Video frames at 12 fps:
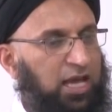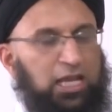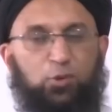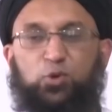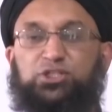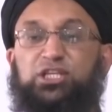
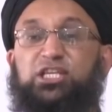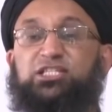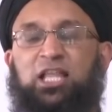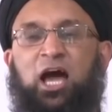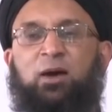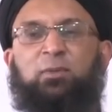And it was his
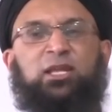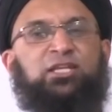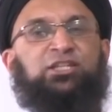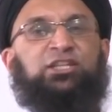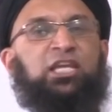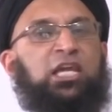Islam and
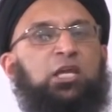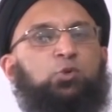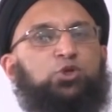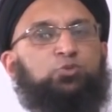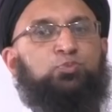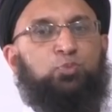his
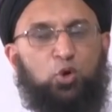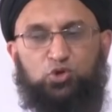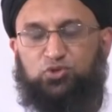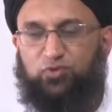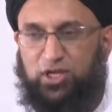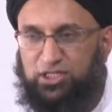deen which
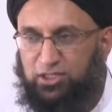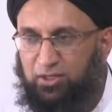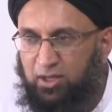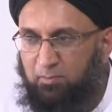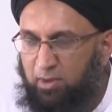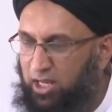motivated.
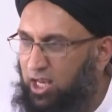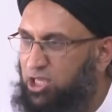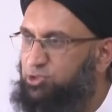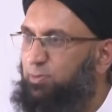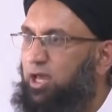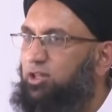May
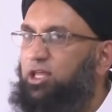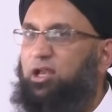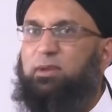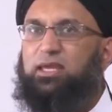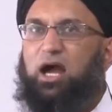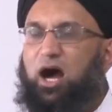Allah subhanahu wa
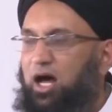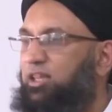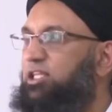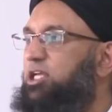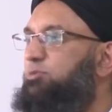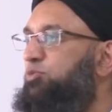ta'ala make
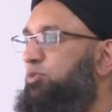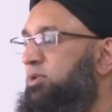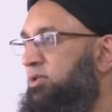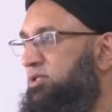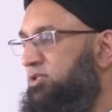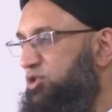our deen
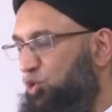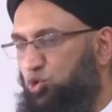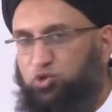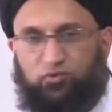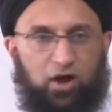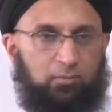the
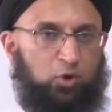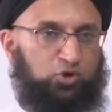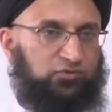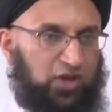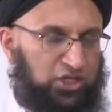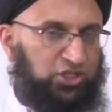source of our
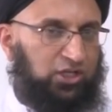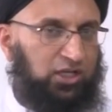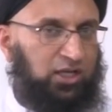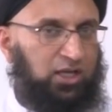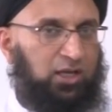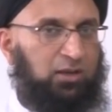
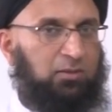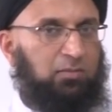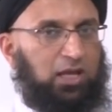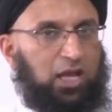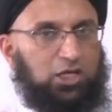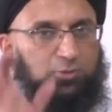motivation.
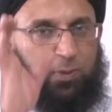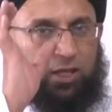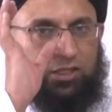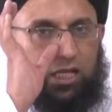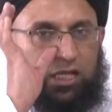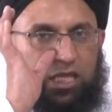May Allah
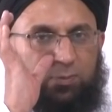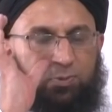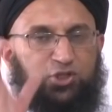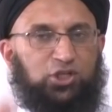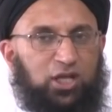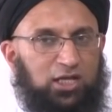subhanahu wa ta'ala
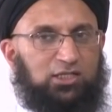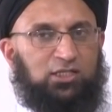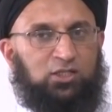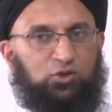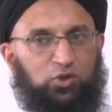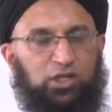keep us
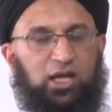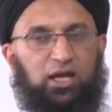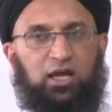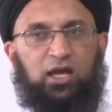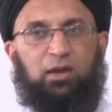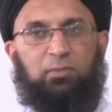united in
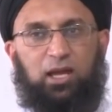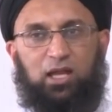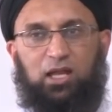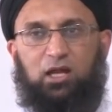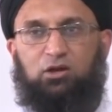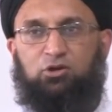dunya. And may
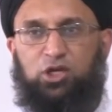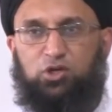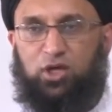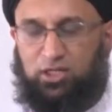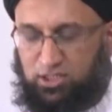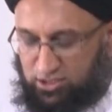Allah
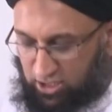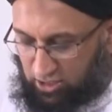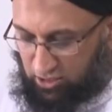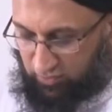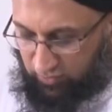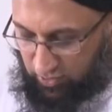reunite us in
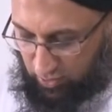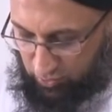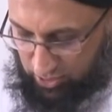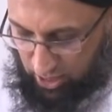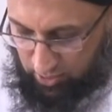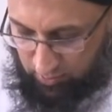Jannah.
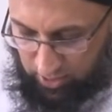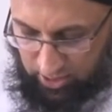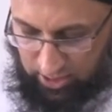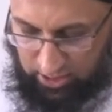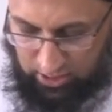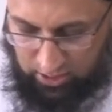Assalamu
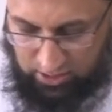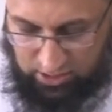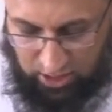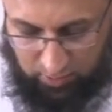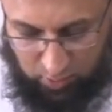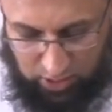
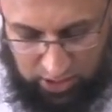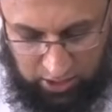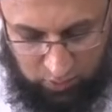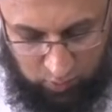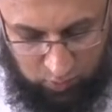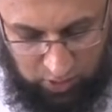
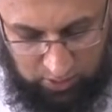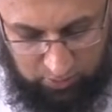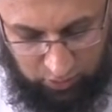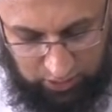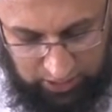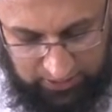alaikum wa
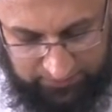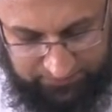rahmatullah.